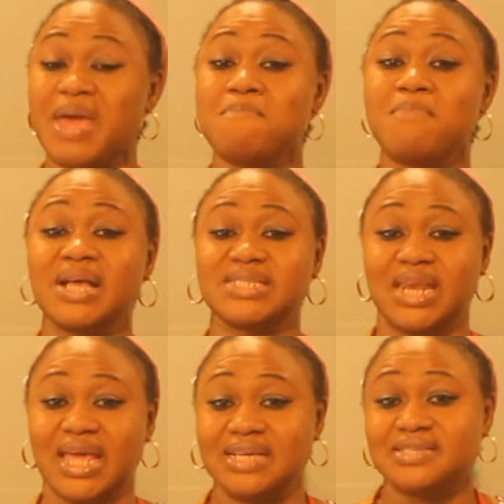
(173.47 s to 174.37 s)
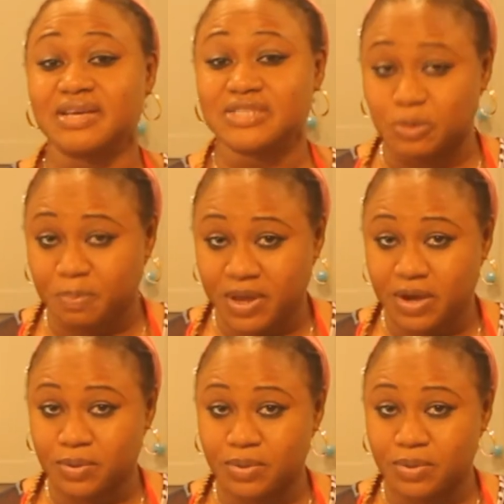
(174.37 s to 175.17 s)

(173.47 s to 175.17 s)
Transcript: It makes it easier to peel.